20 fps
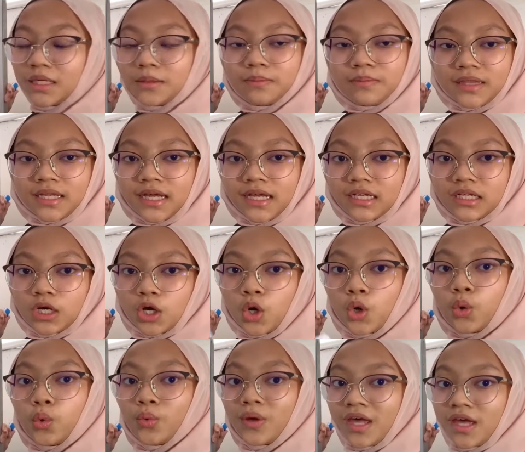blood
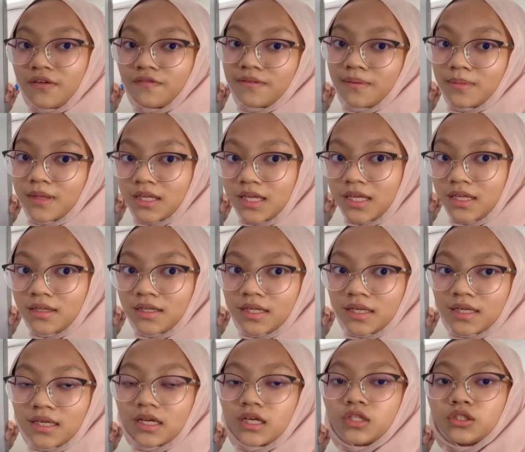away from the kidney.
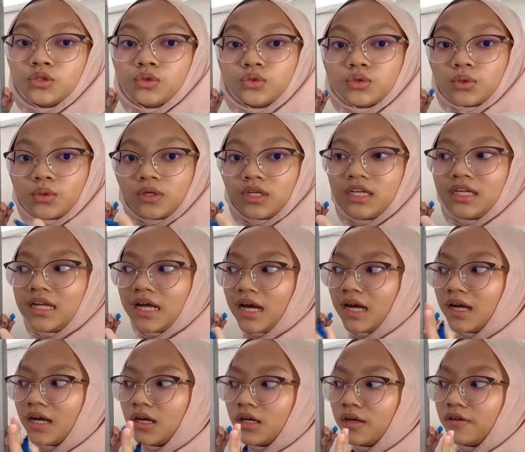So dia dah
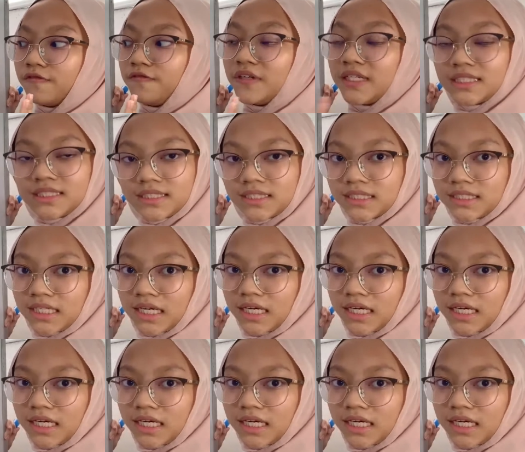filter dah.